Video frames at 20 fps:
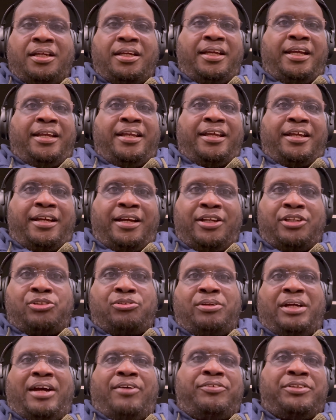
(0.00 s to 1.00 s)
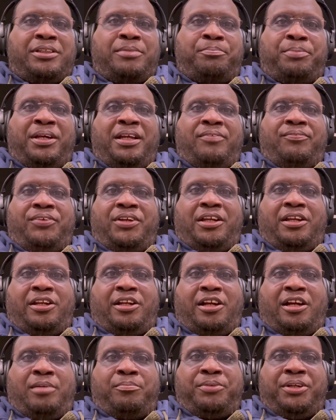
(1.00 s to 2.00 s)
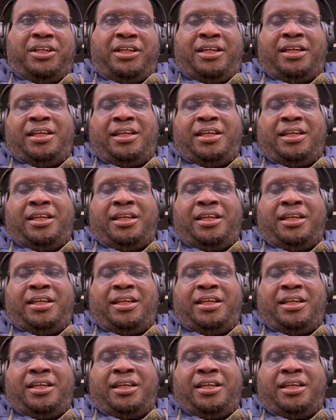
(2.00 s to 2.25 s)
in the country, I was a bit of an anomaly.